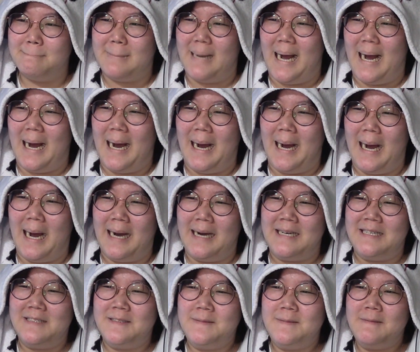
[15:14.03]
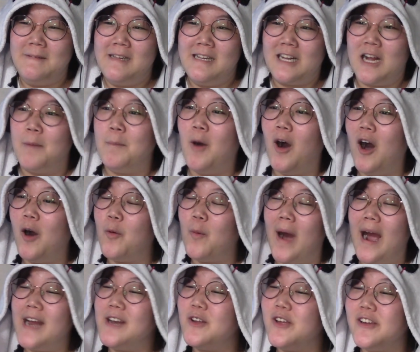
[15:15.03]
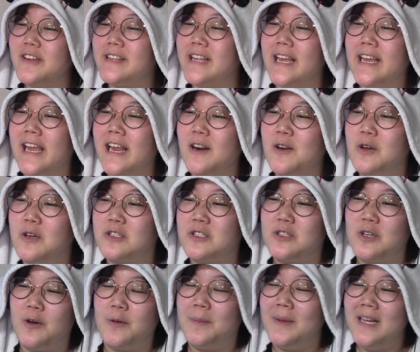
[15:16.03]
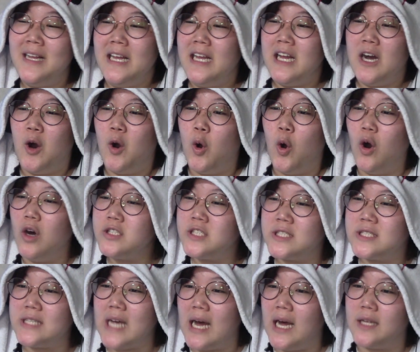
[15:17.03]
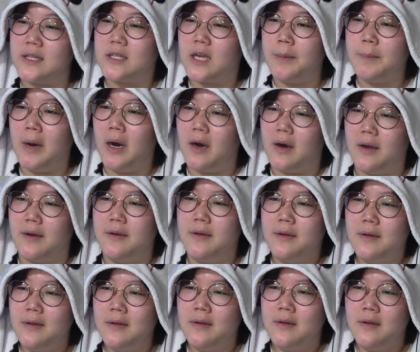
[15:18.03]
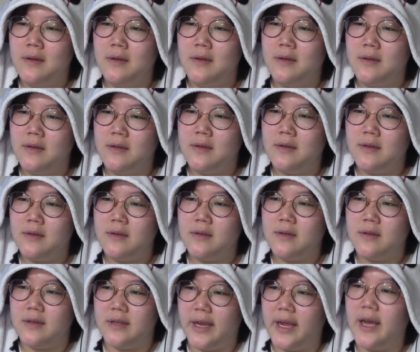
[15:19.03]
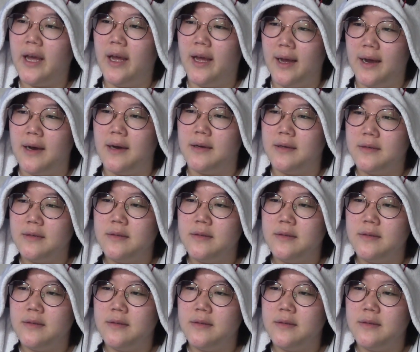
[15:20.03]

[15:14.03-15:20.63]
Ah! Come on, why do you think he looks so... Oh, son, come on. Yeah.